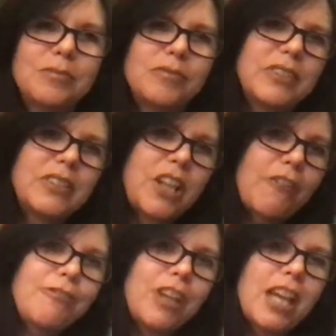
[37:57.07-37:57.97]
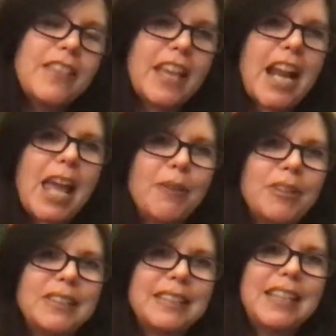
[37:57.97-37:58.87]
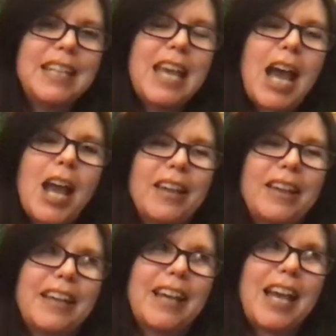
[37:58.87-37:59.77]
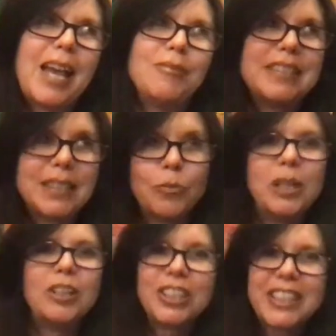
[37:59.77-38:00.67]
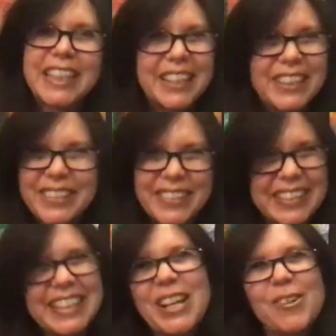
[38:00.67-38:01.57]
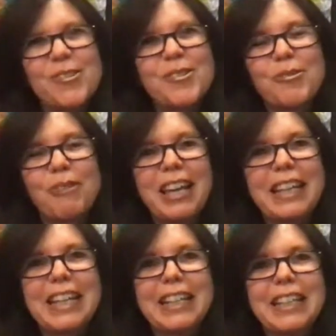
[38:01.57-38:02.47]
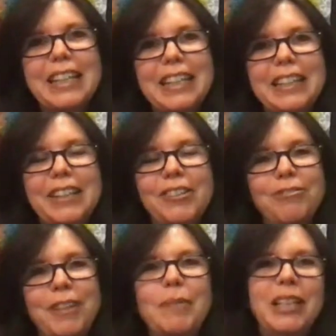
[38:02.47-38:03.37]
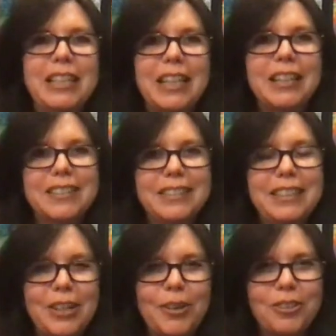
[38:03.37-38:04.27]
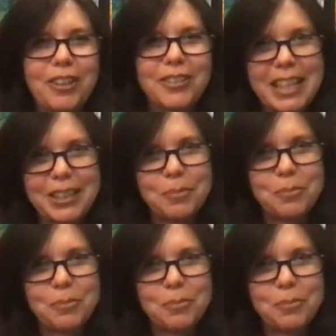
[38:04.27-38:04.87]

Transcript: stuff, and then I was I was the weird kid, you know, writing in a family that you know, thought they could